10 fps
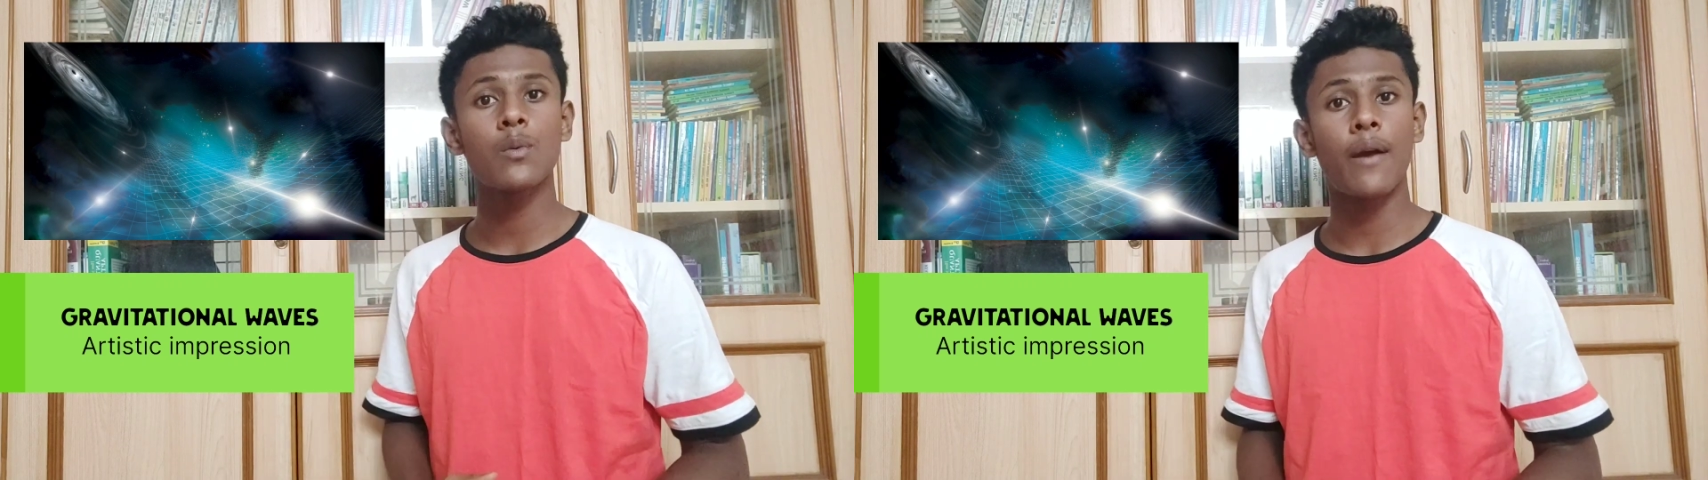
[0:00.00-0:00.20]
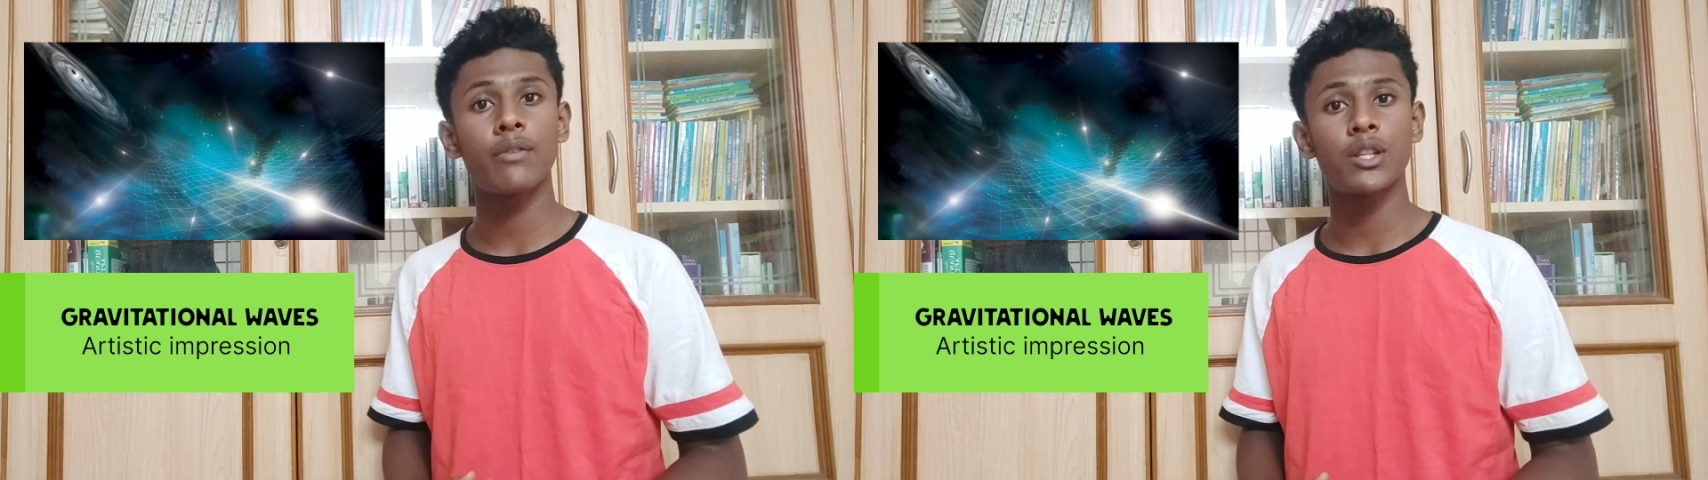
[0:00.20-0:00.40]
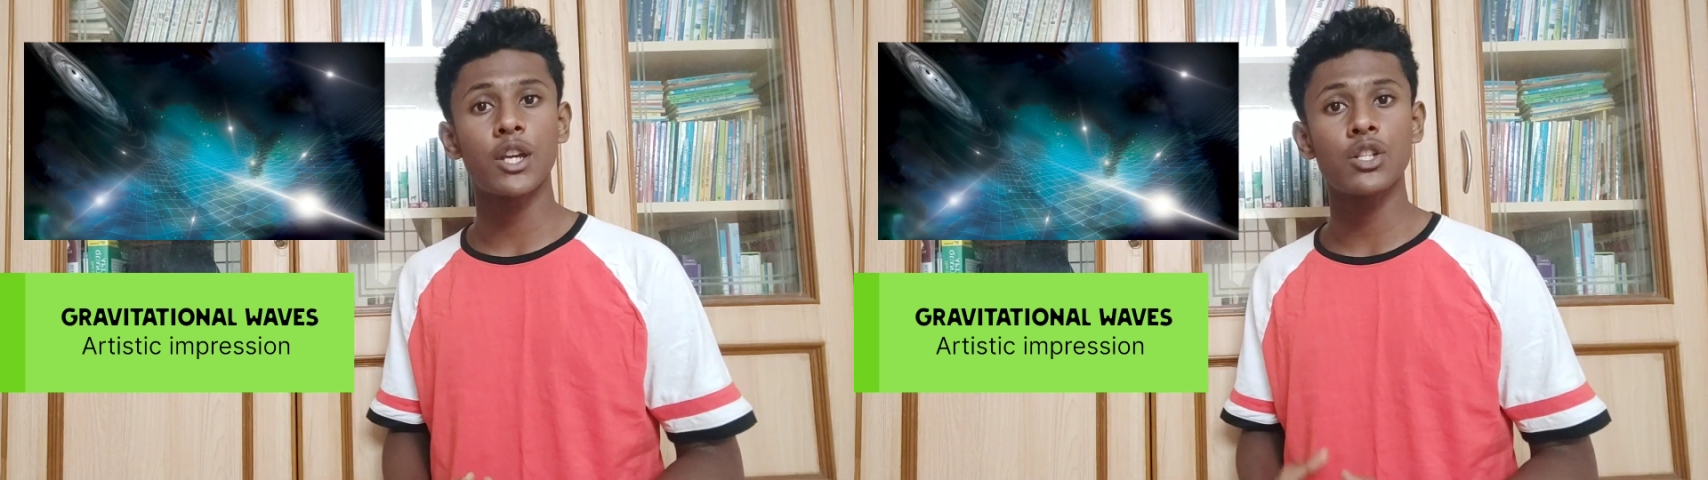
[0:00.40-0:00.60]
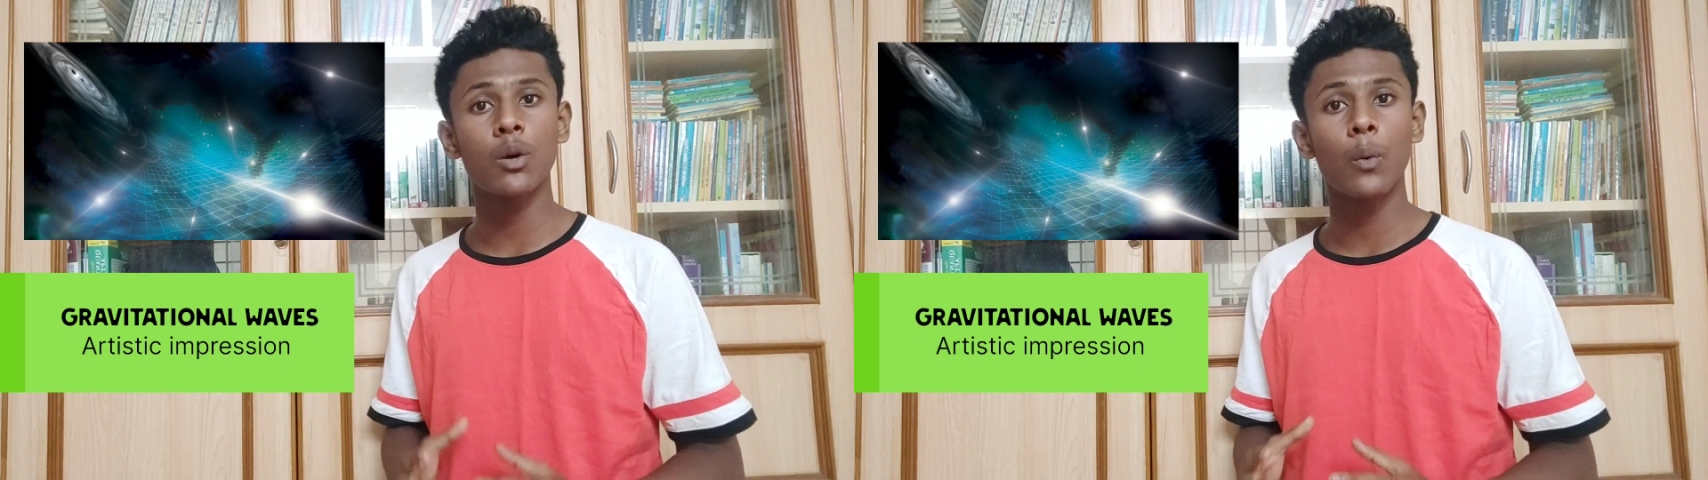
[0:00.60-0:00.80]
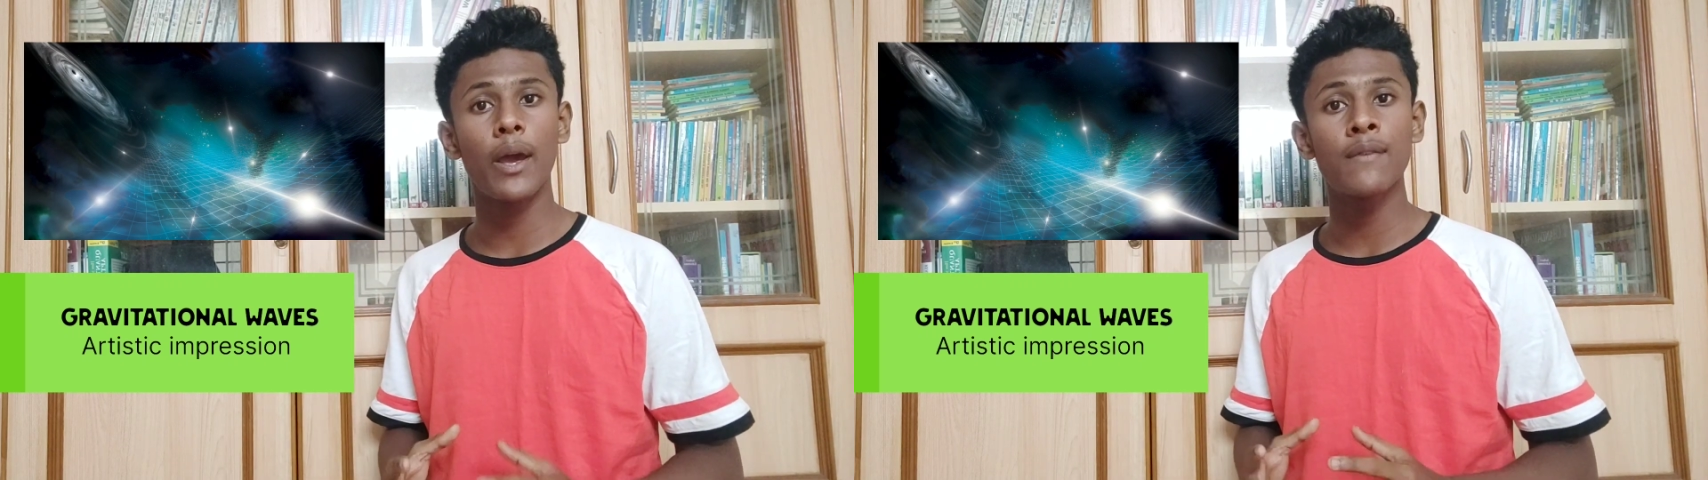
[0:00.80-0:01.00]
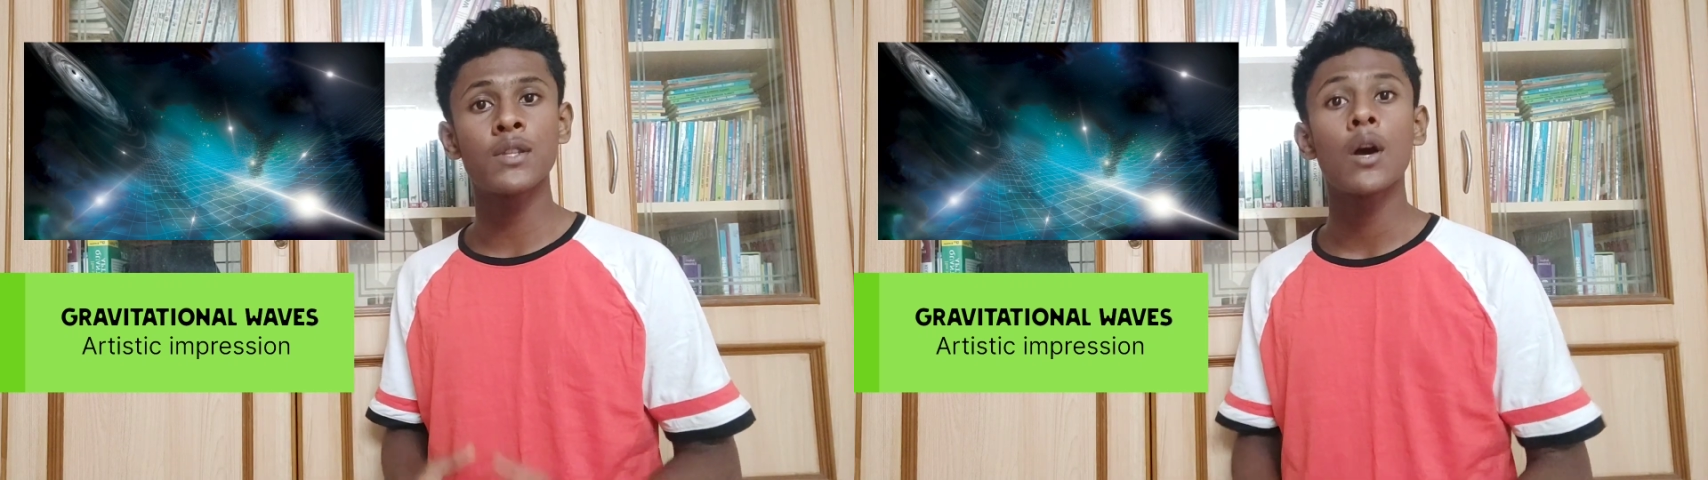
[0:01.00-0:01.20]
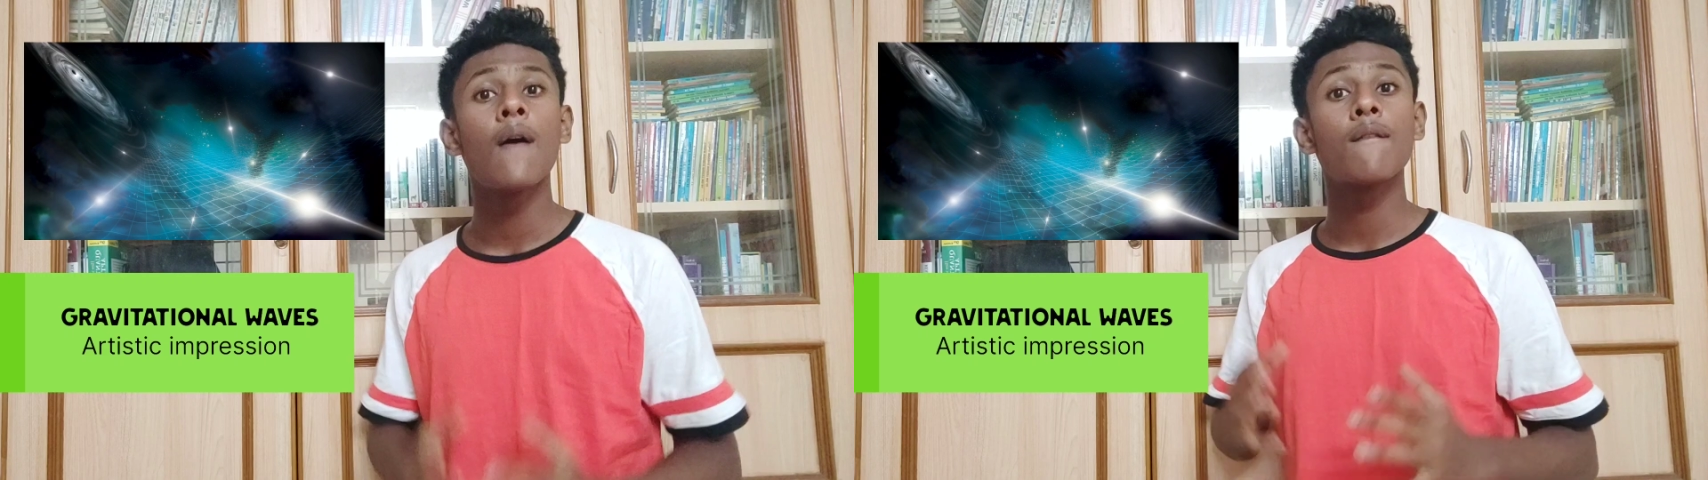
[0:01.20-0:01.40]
gravitational waves